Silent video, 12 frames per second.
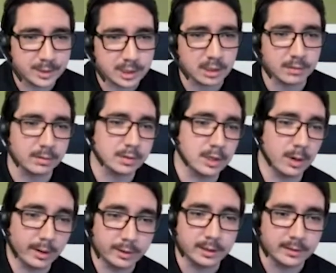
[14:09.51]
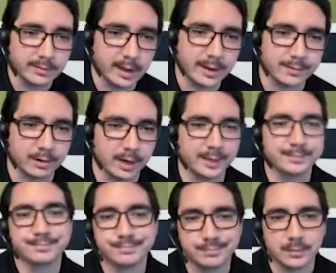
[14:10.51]
server, so I only need 5, right?
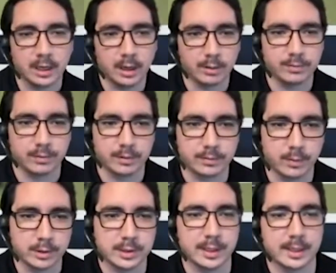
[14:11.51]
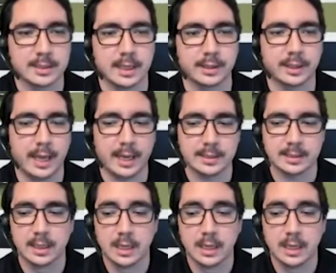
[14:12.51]
No, unfortunately, that's not the case.